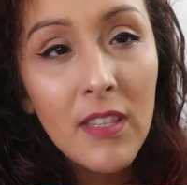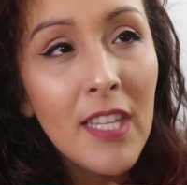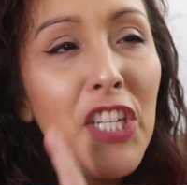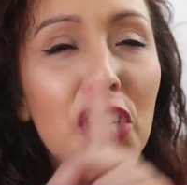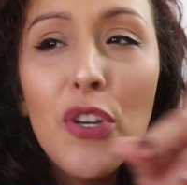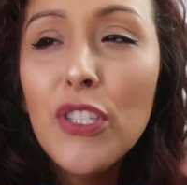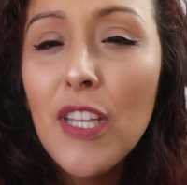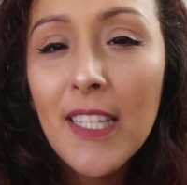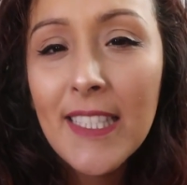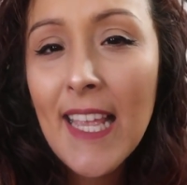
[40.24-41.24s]
Then she goes
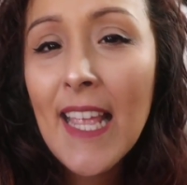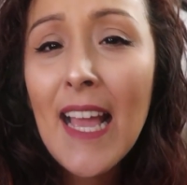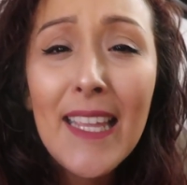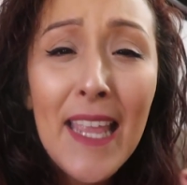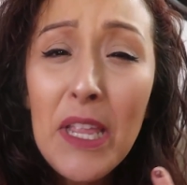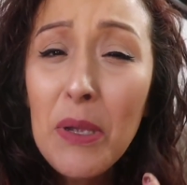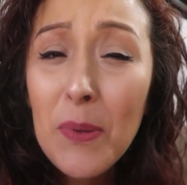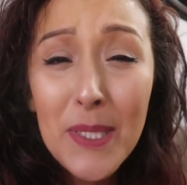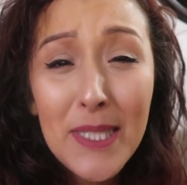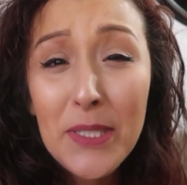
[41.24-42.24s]
on saying, I can't
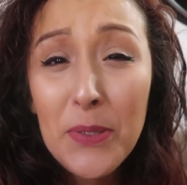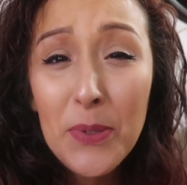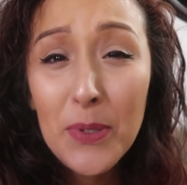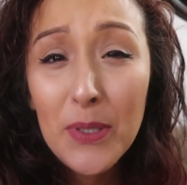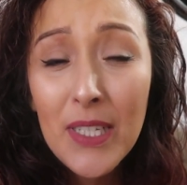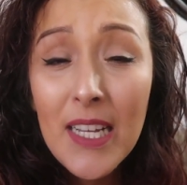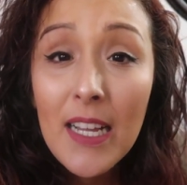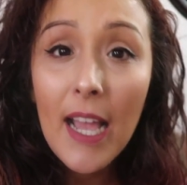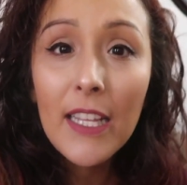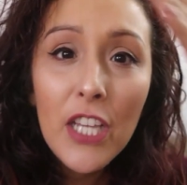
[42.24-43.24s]
go to school.
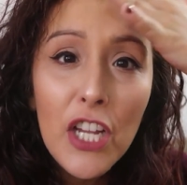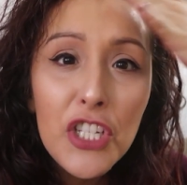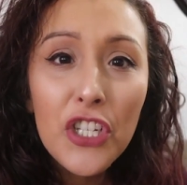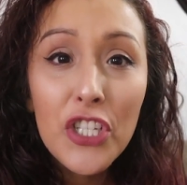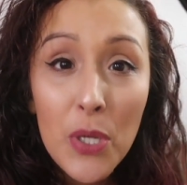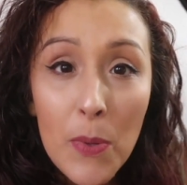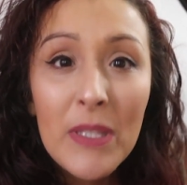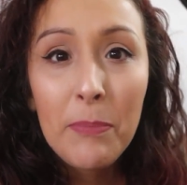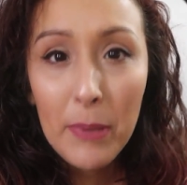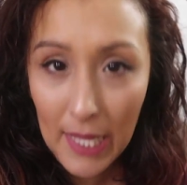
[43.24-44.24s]
I touched her, she
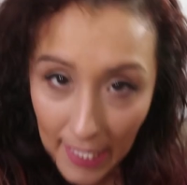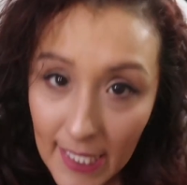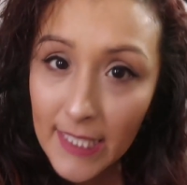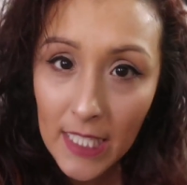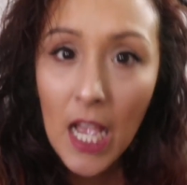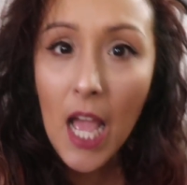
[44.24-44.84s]
was blazing